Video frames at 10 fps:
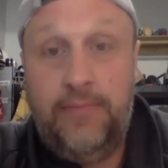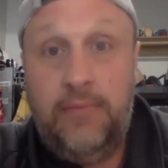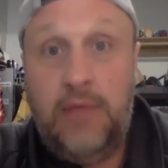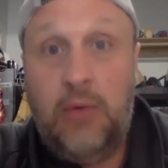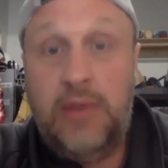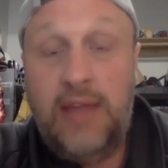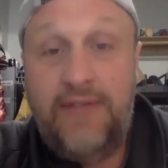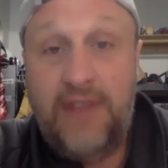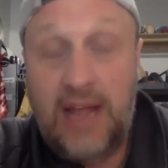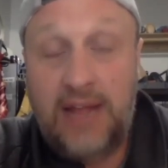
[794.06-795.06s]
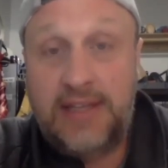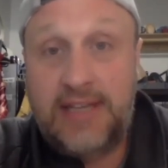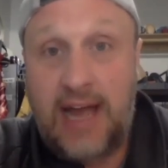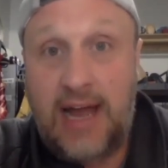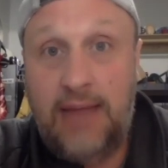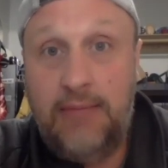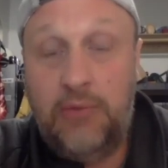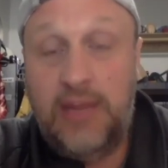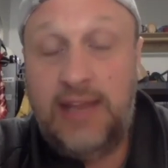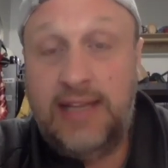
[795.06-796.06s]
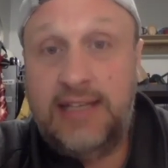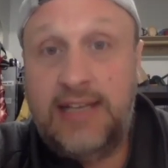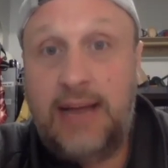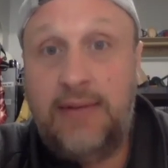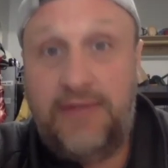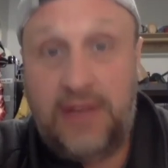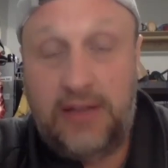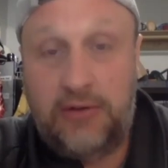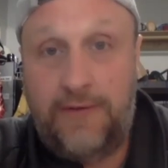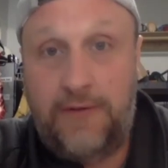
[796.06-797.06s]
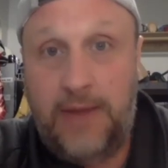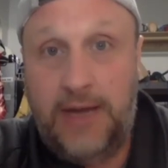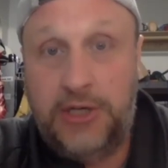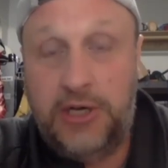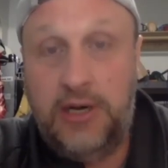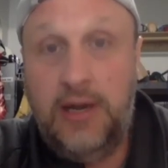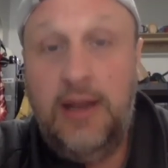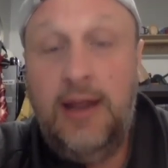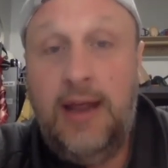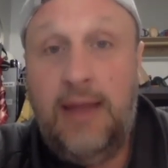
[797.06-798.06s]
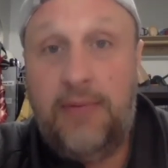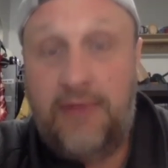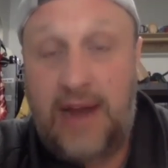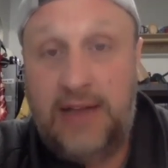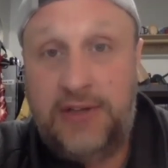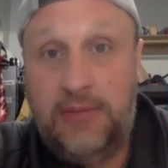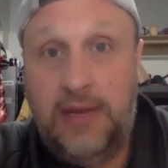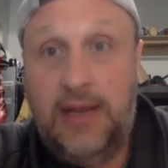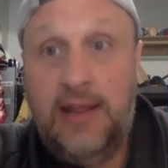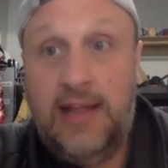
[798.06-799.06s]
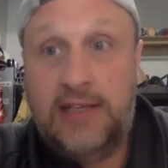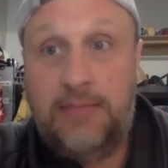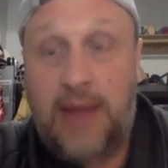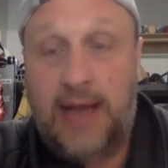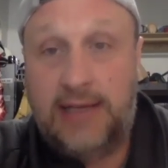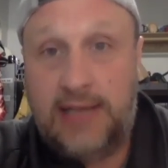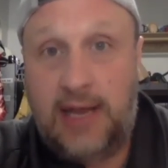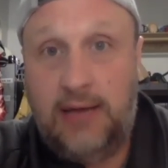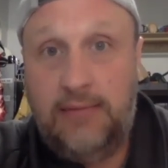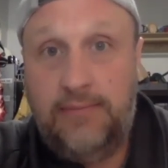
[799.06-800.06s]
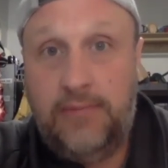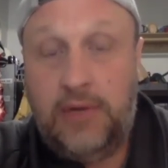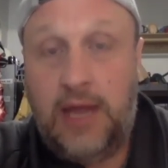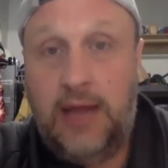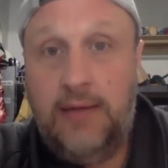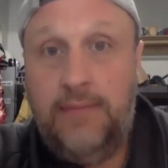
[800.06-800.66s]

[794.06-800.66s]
And when they fill out the time, when they take the time to fill out their information and provide it to me, that's a buying sign, okay?